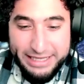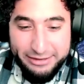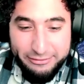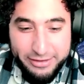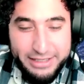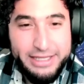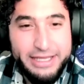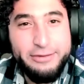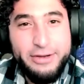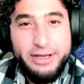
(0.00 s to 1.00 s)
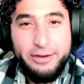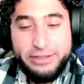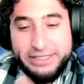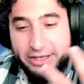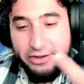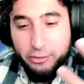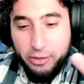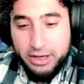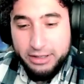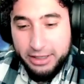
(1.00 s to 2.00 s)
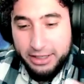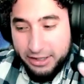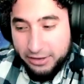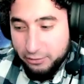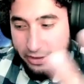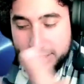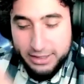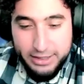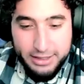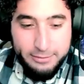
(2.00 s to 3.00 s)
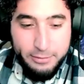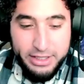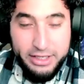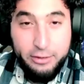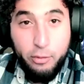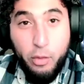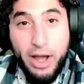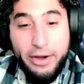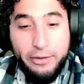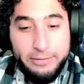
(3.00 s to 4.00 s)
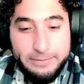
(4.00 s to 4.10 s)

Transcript: like feeling like seeing you work on like E3? Being like, wow.